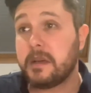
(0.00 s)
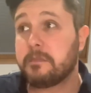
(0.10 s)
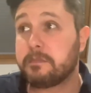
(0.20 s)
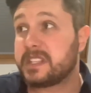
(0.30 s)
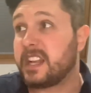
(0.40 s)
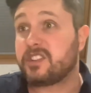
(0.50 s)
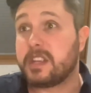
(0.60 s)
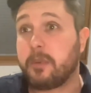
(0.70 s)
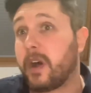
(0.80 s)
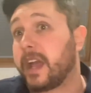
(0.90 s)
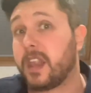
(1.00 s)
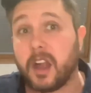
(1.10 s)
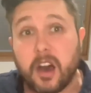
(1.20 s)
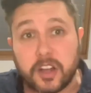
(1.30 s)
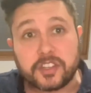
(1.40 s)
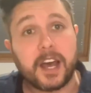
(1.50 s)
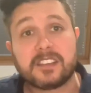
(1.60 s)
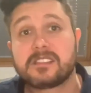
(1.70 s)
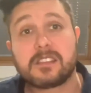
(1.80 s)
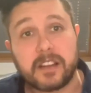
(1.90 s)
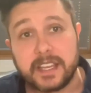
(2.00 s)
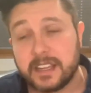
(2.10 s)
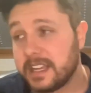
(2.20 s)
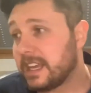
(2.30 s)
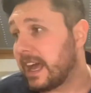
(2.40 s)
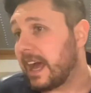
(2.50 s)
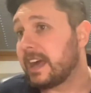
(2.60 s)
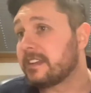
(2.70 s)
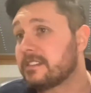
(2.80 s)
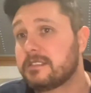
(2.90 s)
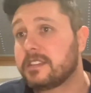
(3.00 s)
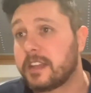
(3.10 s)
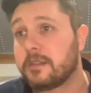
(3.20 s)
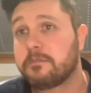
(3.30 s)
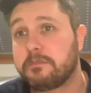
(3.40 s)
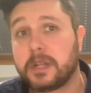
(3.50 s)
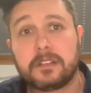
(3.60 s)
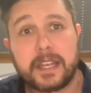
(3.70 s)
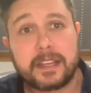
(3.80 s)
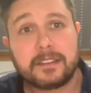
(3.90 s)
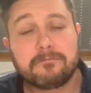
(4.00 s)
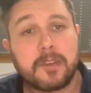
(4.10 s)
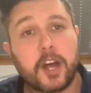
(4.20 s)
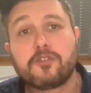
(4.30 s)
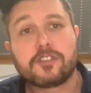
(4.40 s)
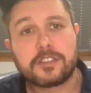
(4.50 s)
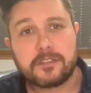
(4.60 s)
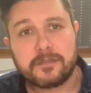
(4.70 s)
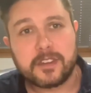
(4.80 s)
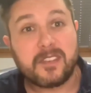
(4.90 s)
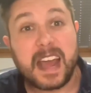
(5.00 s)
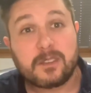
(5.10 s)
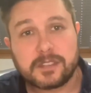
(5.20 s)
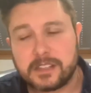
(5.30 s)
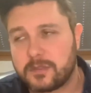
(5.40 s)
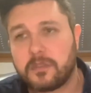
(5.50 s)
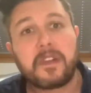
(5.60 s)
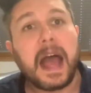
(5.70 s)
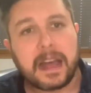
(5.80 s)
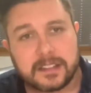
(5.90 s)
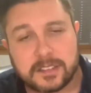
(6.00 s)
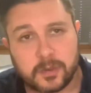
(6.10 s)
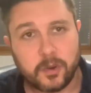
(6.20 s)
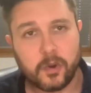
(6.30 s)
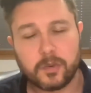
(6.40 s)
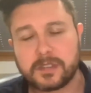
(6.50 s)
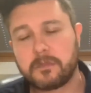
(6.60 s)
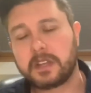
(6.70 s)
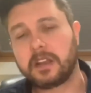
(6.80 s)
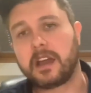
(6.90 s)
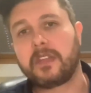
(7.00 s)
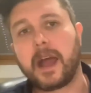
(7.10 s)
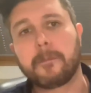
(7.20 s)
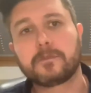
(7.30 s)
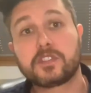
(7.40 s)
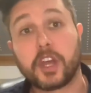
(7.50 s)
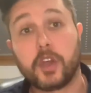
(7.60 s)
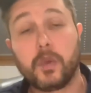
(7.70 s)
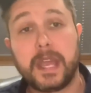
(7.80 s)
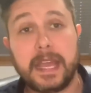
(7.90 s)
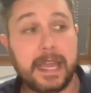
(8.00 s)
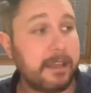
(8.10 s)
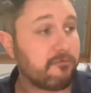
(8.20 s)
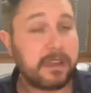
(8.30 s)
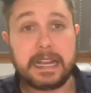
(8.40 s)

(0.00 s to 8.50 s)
potentially buying a large site and, you know, building hundreds of houses or flats or something like that. So it really